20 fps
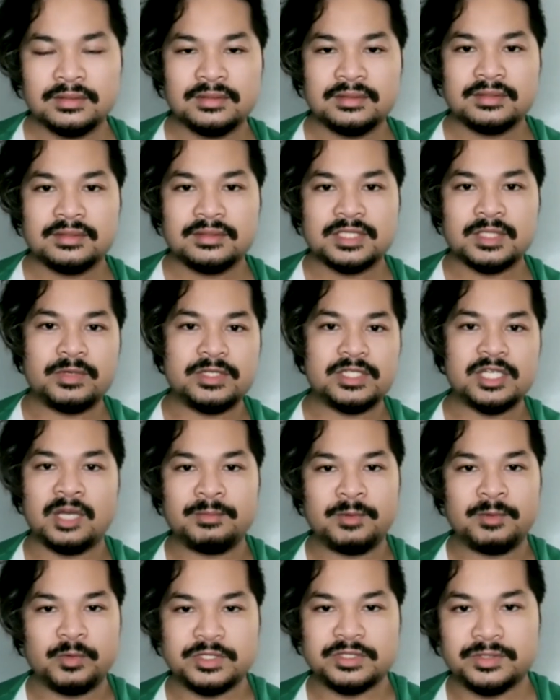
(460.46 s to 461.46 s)
someone telling
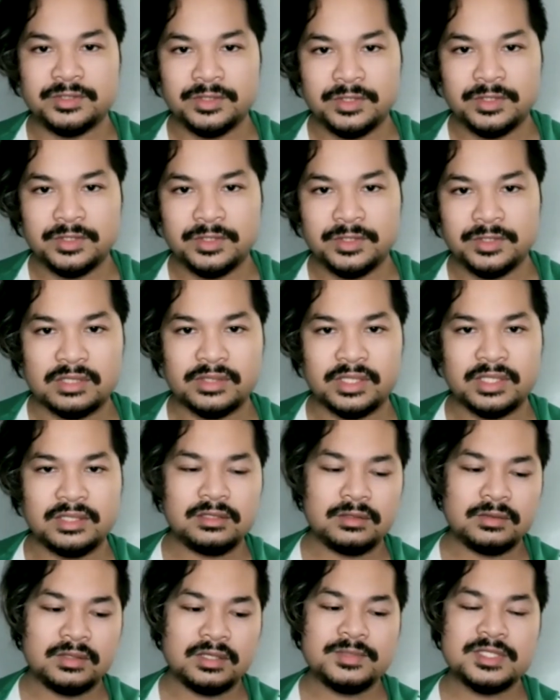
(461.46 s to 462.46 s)
me what to do. So like,
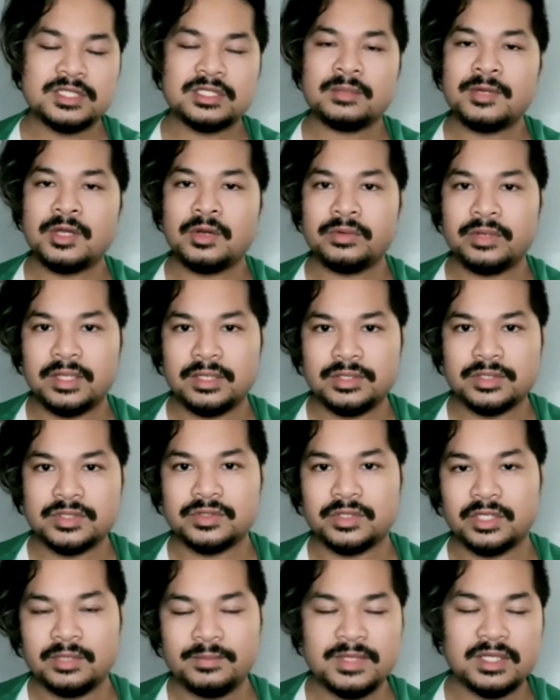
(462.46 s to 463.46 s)
let me start my own
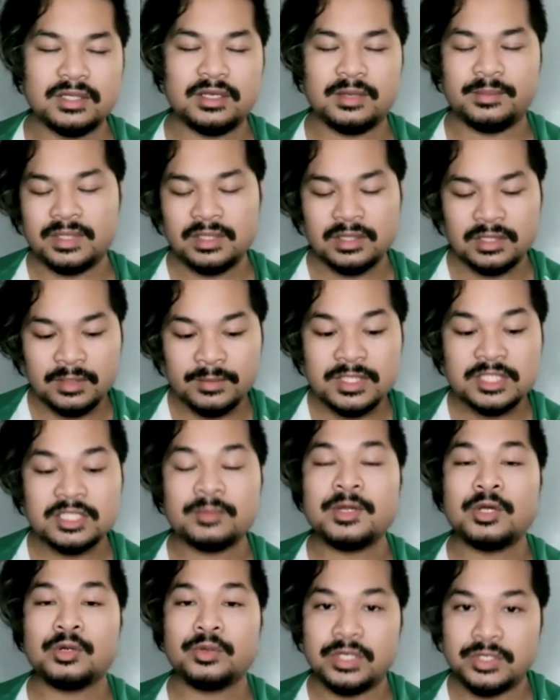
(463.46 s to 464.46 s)
industry. Let me start
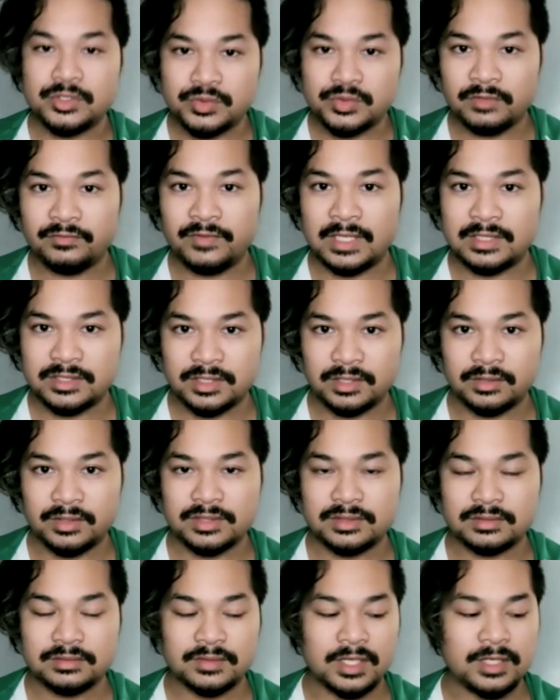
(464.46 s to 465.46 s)
my own industry event
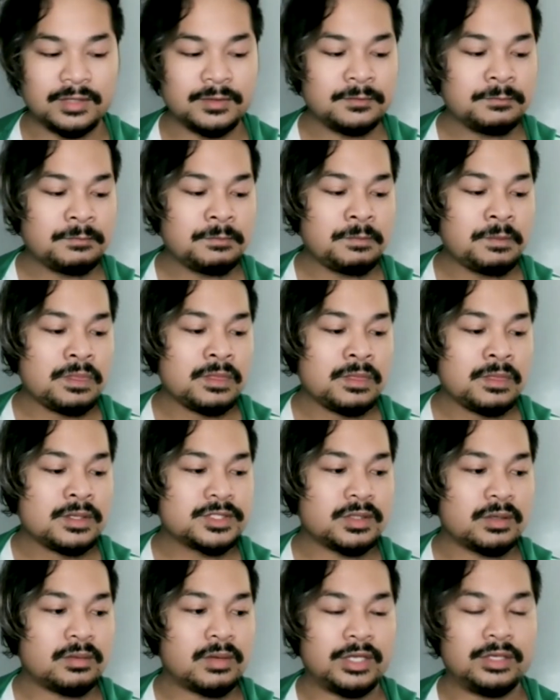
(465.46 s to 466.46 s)
series, right?
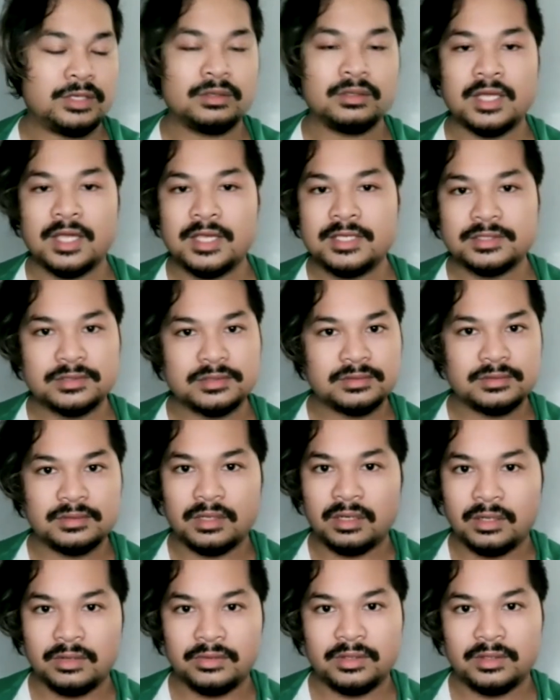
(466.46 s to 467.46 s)
So I utilized
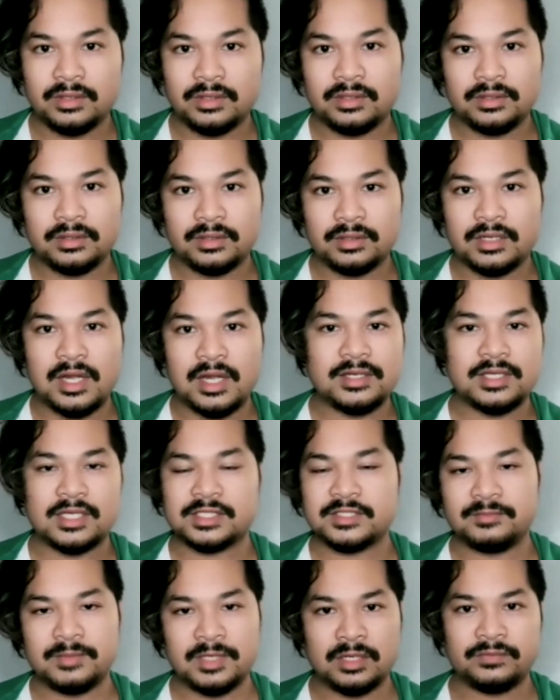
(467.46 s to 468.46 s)
all the
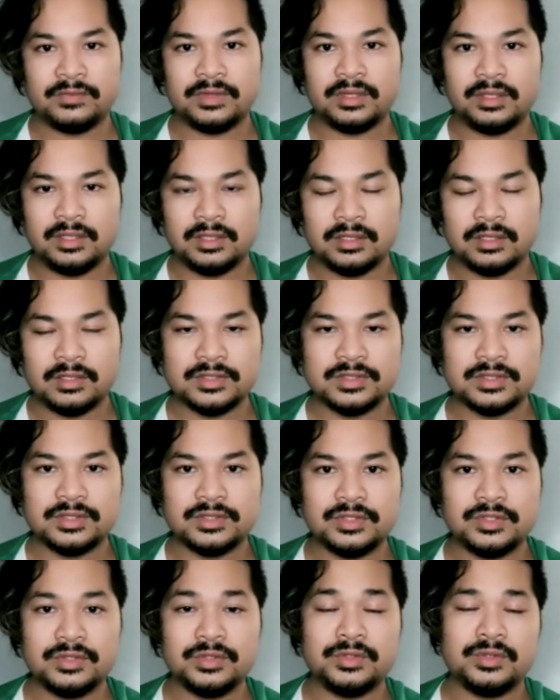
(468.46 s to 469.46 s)
contacts I made over the years
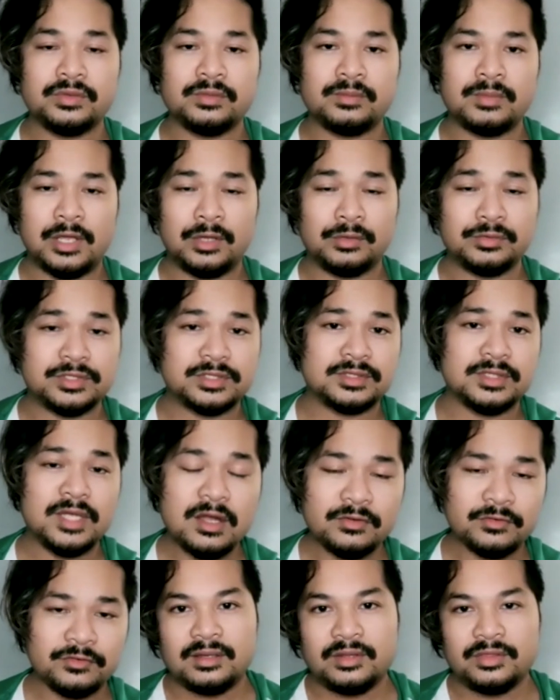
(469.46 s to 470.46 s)
to do my own
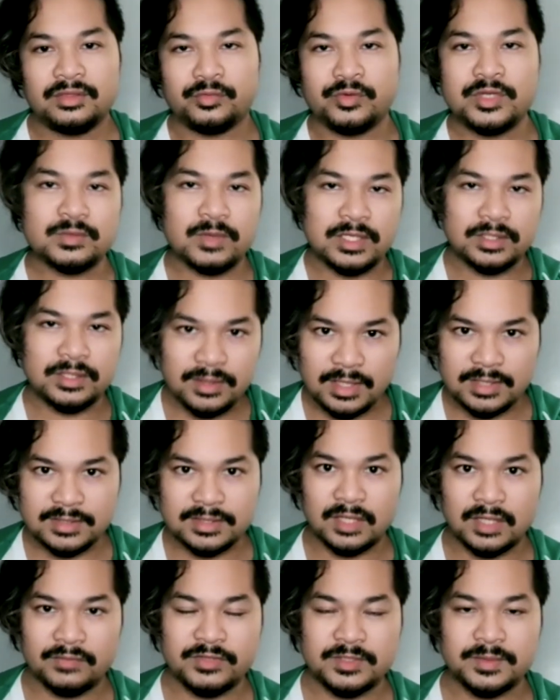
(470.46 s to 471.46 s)
stuff. The reason why I did that
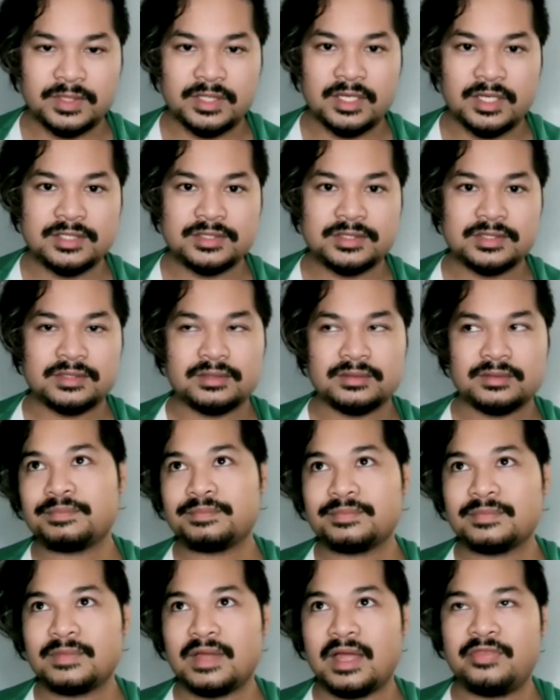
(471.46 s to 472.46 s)
stuff is because
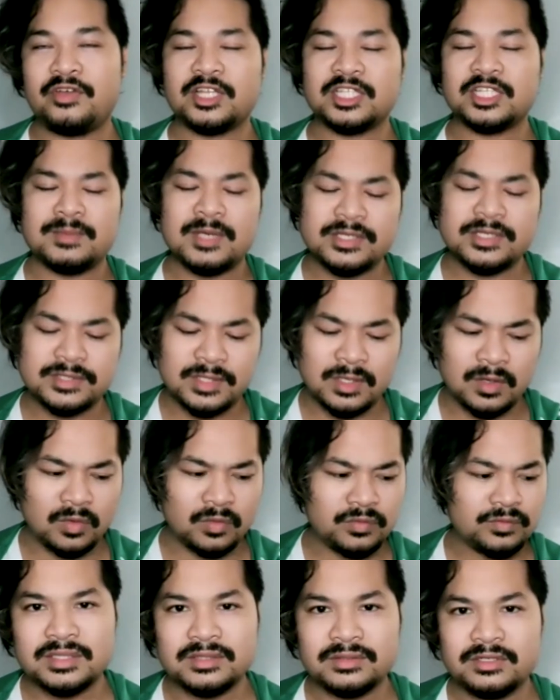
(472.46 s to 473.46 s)
I thought to
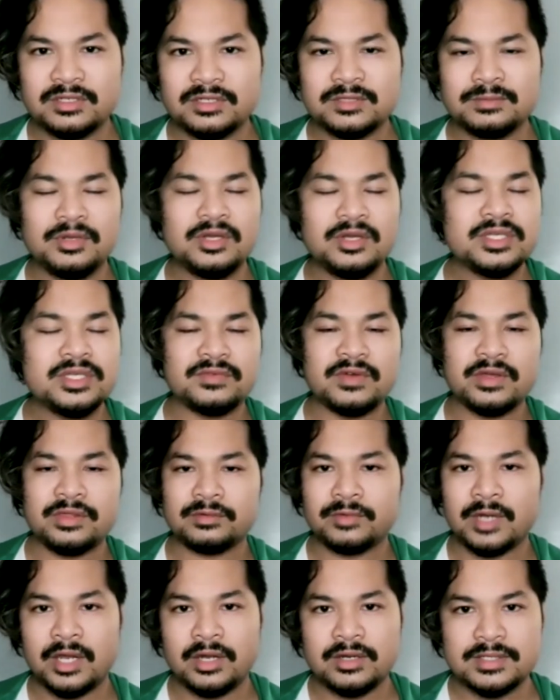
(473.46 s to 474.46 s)
myself, there's millions of other
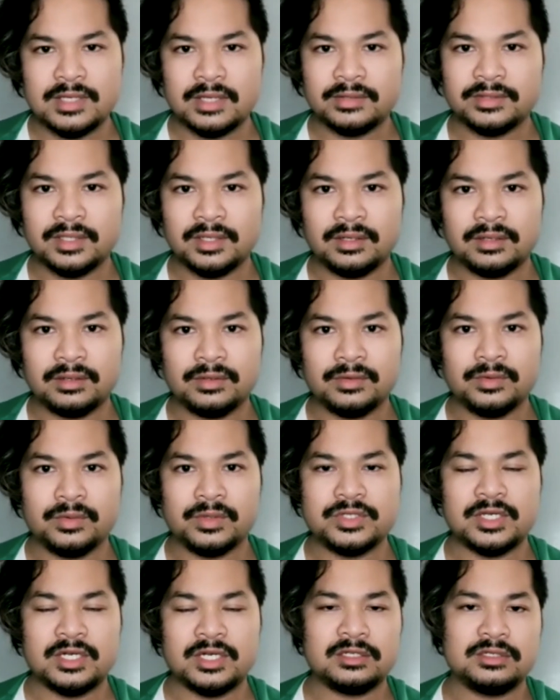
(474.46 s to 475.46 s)
writers out there who are
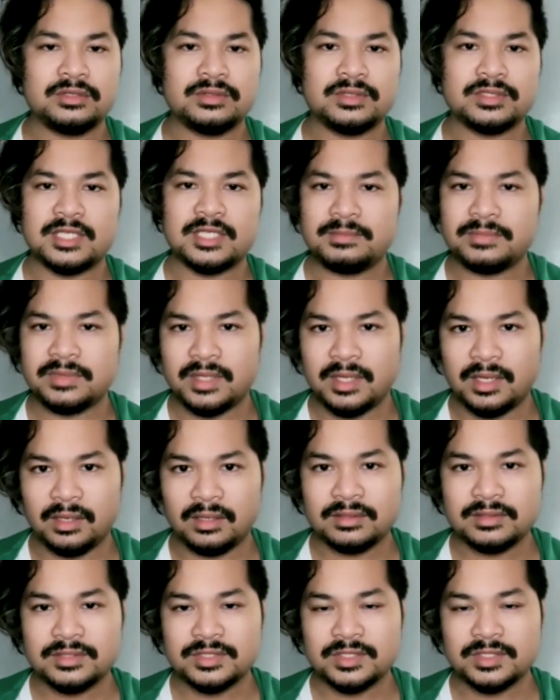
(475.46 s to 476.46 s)
trying to do the same
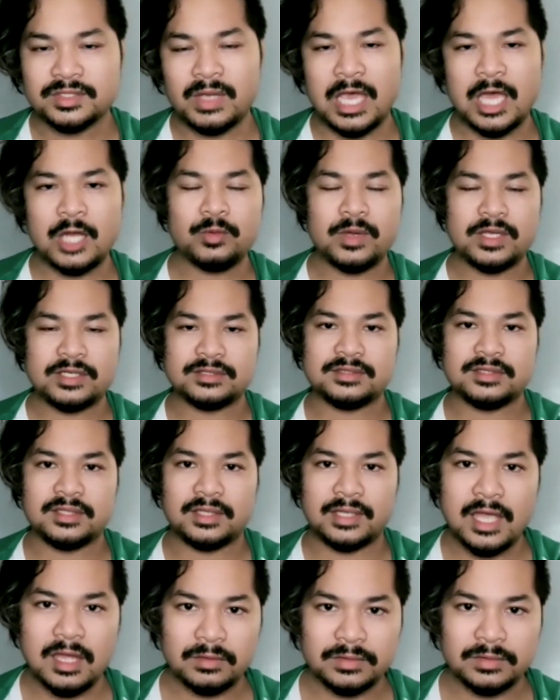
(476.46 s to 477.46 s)
thing. So how do I
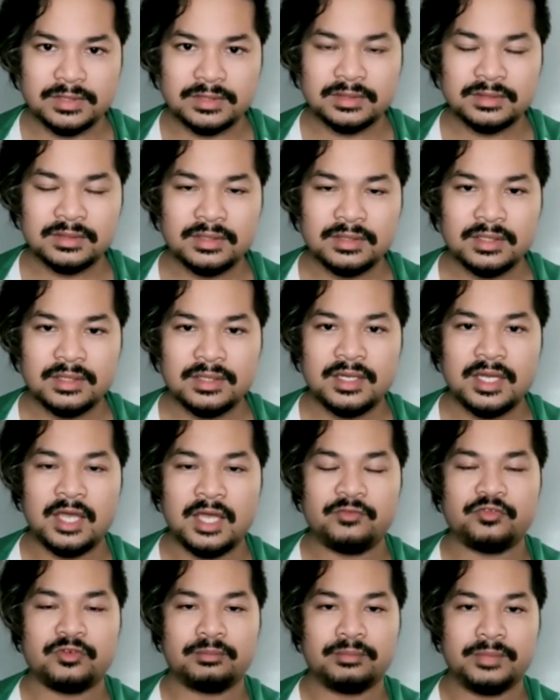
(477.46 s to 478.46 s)
stick out?
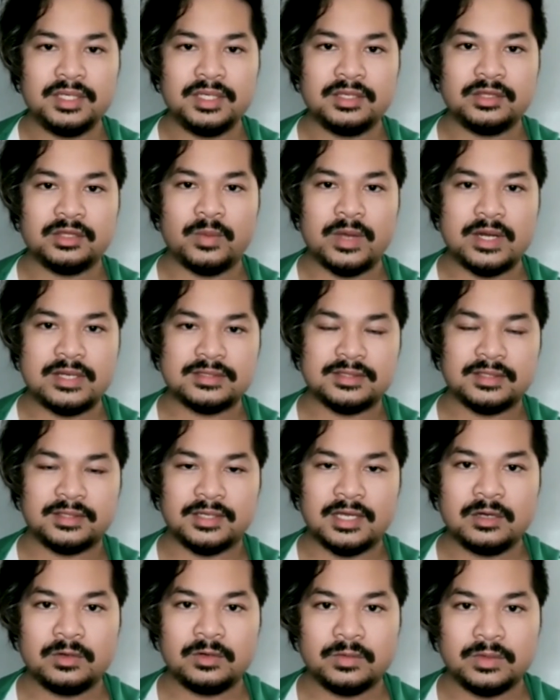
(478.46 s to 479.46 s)
And for me, the way to stick
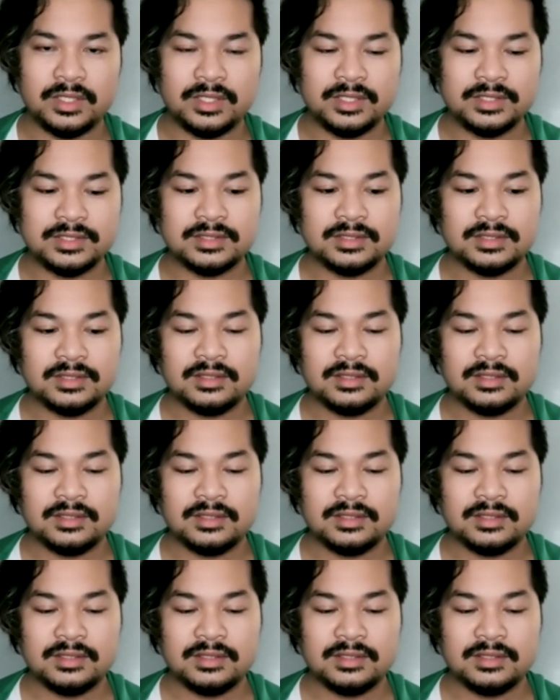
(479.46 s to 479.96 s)
out was